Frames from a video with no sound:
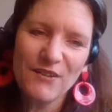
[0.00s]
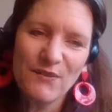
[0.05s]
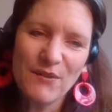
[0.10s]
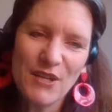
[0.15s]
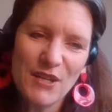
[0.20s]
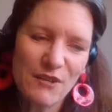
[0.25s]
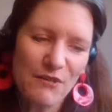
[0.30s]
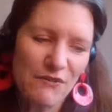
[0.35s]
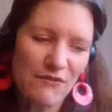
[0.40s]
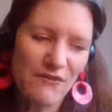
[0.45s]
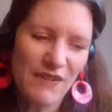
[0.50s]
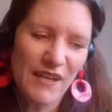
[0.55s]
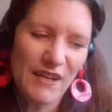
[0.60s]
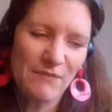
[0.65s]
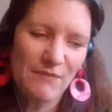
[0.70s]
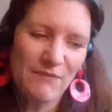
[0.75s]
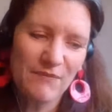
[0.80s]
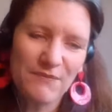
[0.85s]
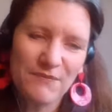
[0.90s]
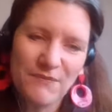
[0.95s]
where you've
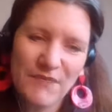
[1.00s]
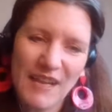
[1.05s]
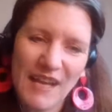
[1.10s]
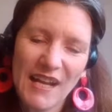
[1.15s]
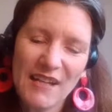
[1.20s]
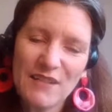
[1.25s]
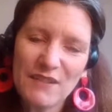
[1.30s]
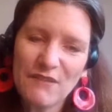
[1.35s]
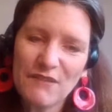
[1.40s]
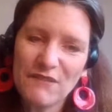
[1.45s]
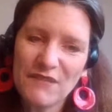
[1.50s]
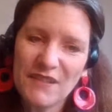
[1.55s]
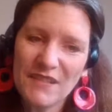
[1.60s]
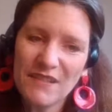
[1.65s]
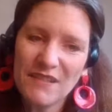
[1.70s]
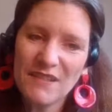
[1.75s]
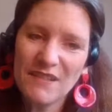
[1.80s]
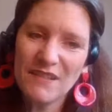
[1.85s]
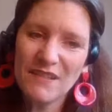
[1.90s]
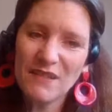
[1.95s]
had
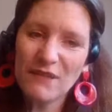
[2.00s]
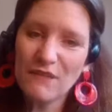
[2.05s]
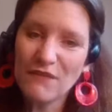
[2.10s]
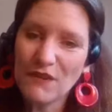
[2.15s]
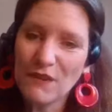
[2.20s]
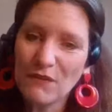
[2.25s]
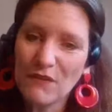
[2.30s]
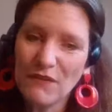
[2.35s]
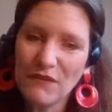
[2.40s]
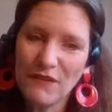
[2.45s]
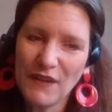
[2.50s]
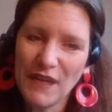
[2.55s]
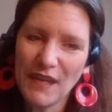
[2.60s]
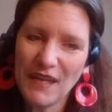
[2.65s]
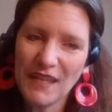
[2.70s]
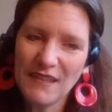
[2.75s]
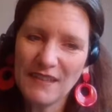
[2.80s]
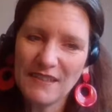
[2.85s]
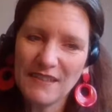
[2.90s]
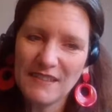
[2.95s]
to feel the
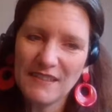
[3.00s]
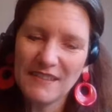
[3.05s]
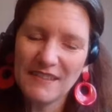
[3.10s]
fear